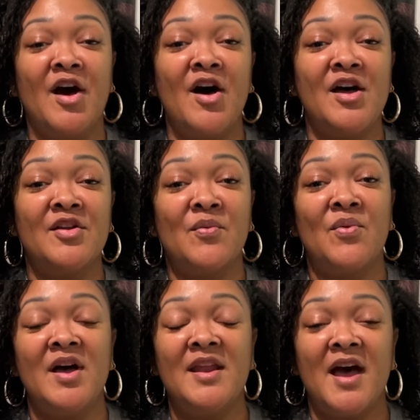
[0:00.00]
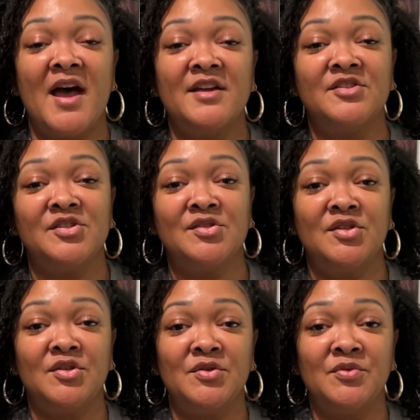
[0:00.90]
on what I should
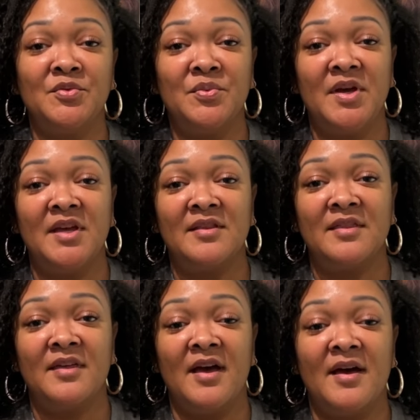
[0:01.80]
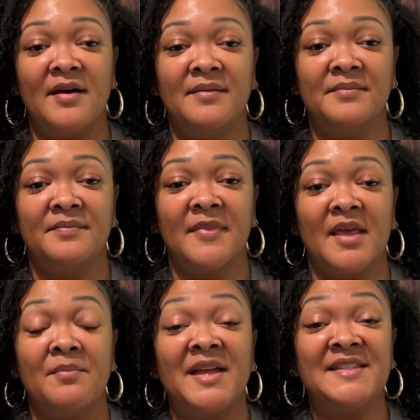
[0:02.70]
do with
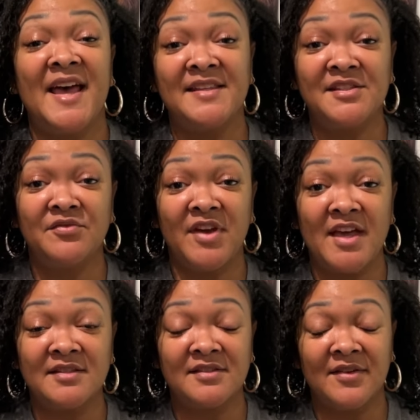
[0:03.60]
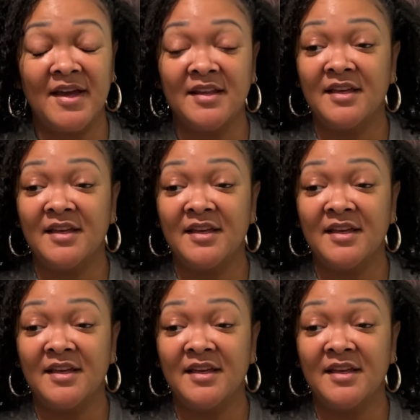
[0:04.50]
my test vest, right?